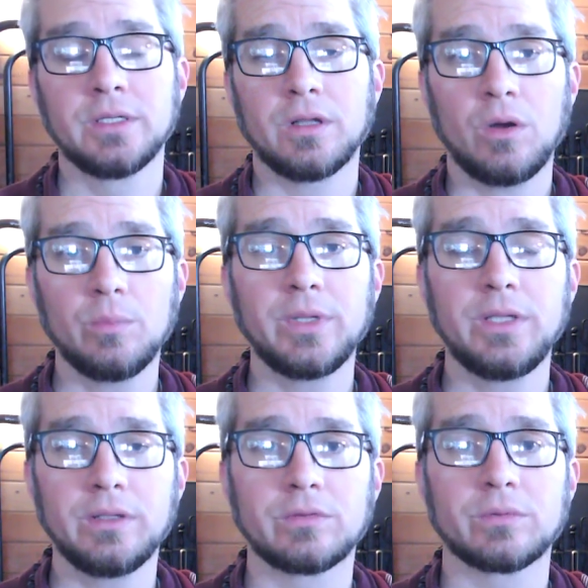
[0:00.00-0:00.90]
All
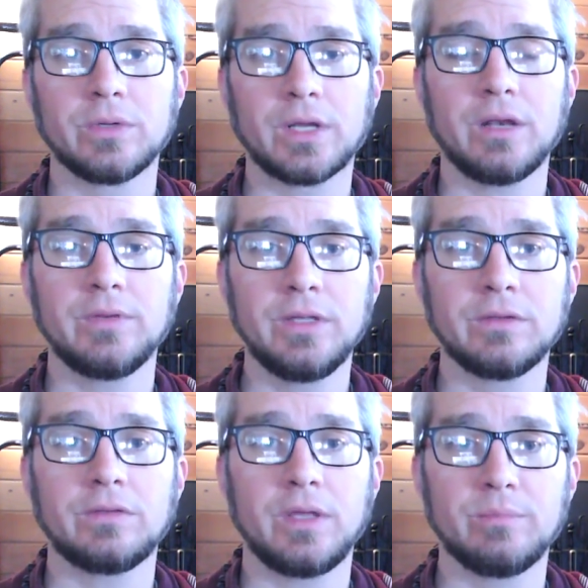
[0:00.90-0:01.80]
beings, we're kind of in the
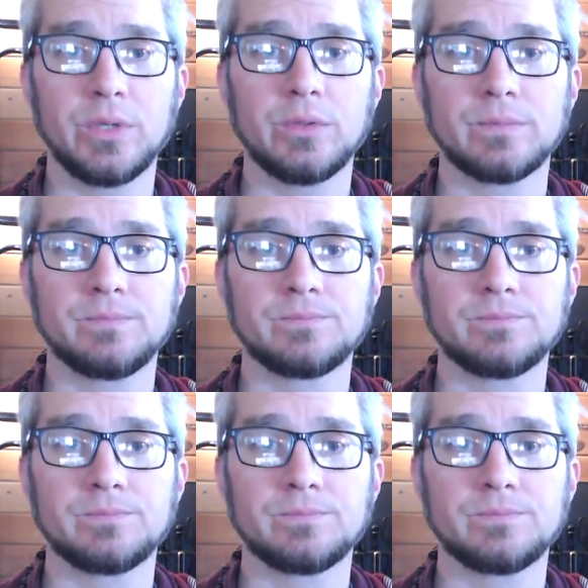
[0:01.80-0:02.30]
same boat.